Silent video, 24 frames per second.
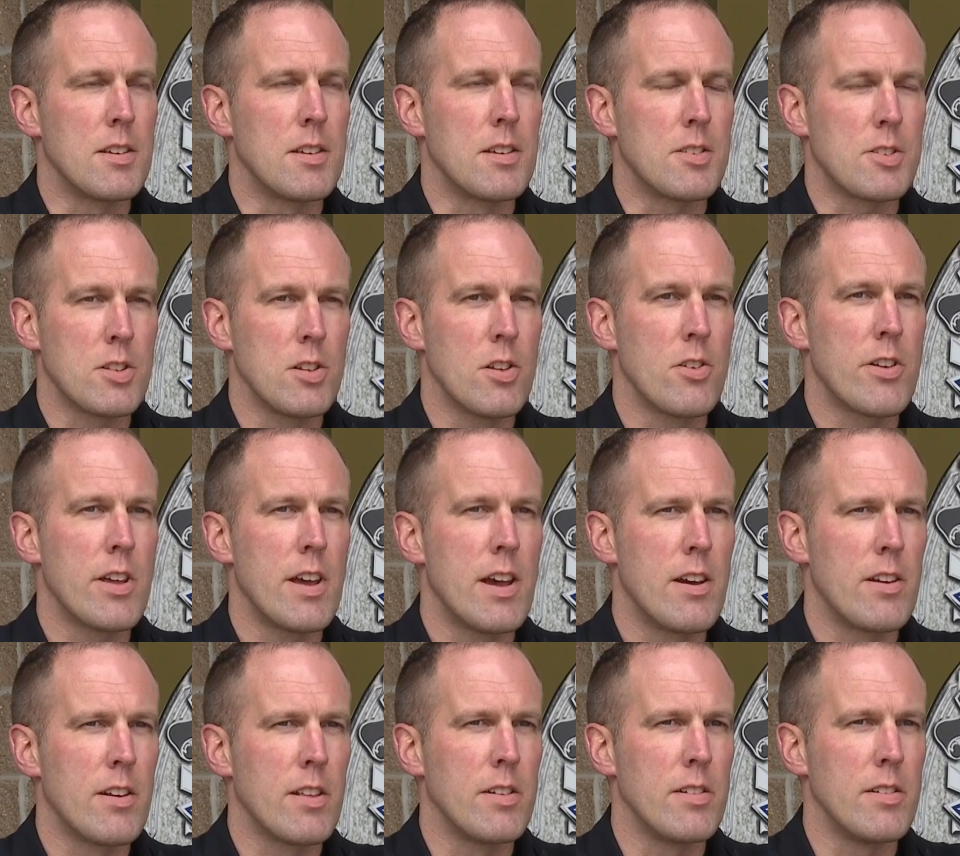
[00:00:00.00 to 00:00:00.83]
slow
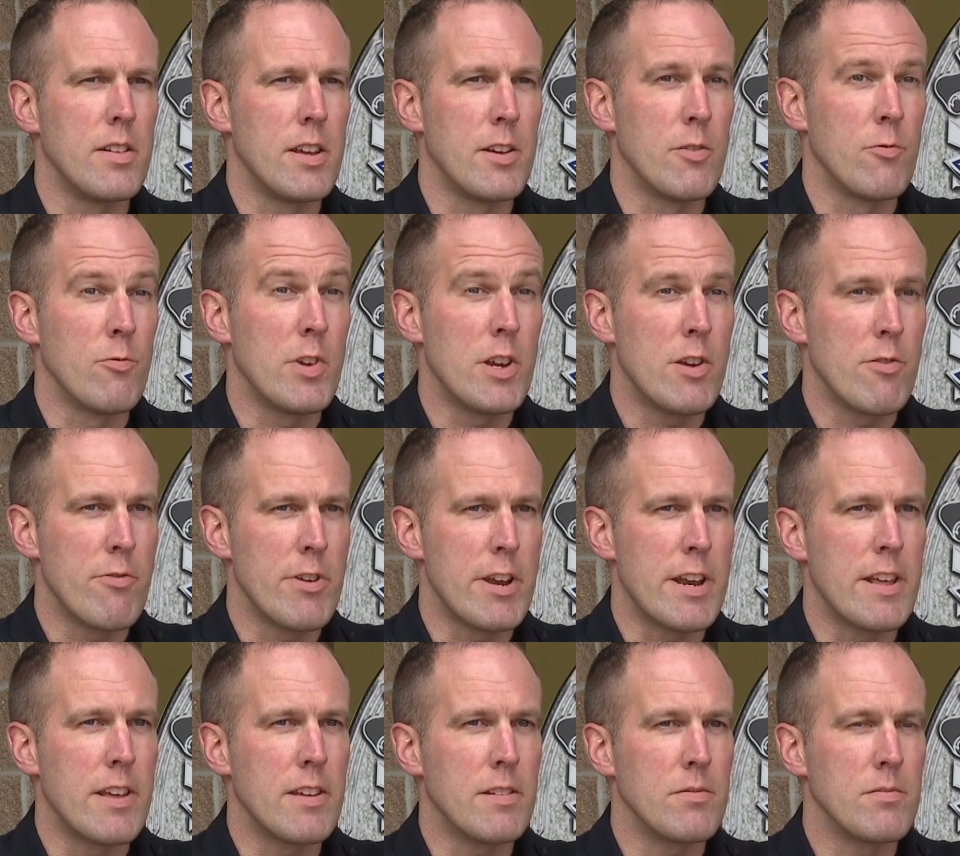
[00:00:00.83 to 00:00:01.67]
down and, and
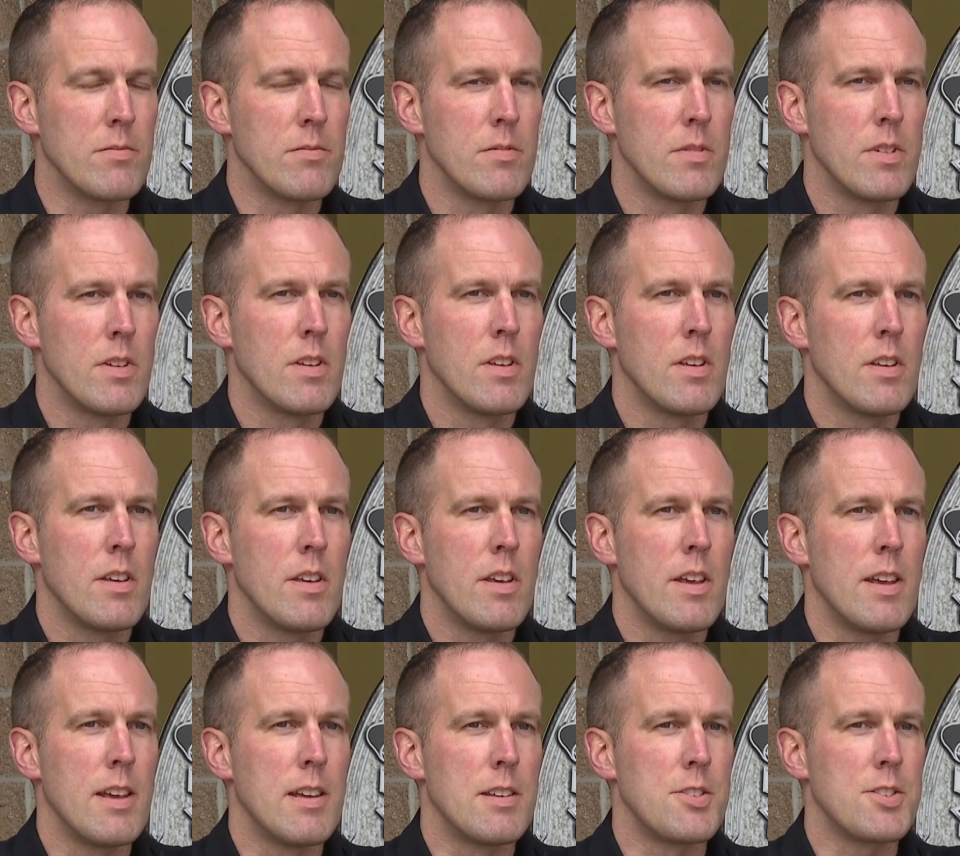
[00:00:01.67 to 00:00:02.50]
reread it
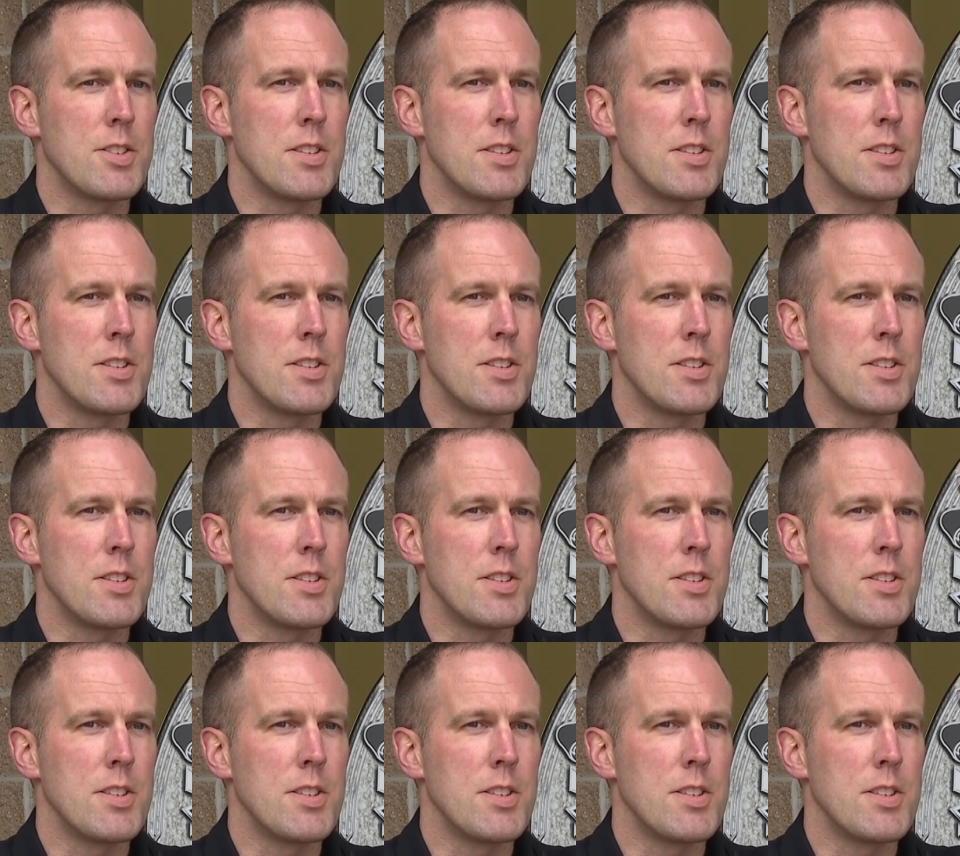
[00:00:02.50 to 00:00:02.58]
and